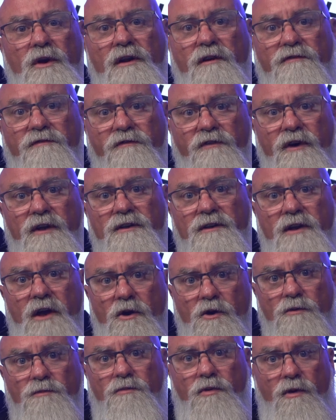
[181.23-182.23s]

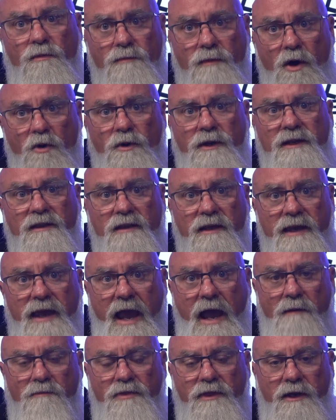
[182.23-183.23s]
footnote promoting the
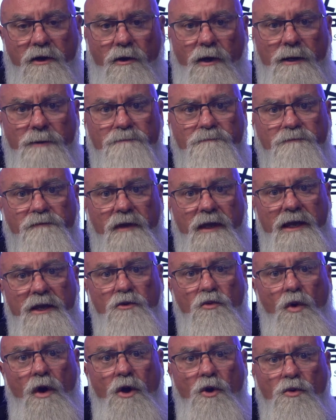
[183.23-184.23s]
gap theory.
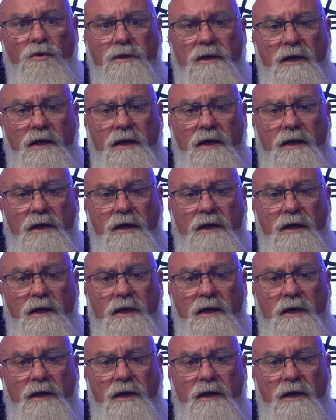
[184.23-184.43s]
He wrote